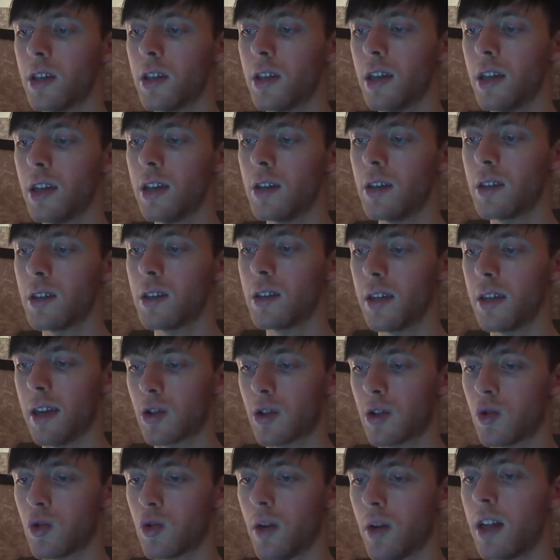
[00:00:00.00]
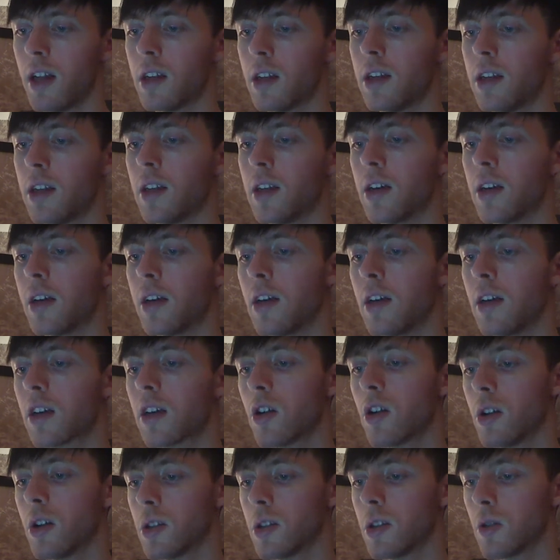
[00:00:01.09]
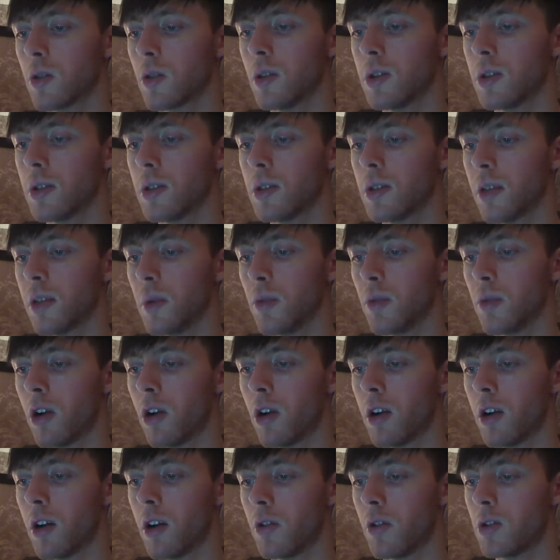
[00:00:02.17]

it is, in actuality, consequences that we brought on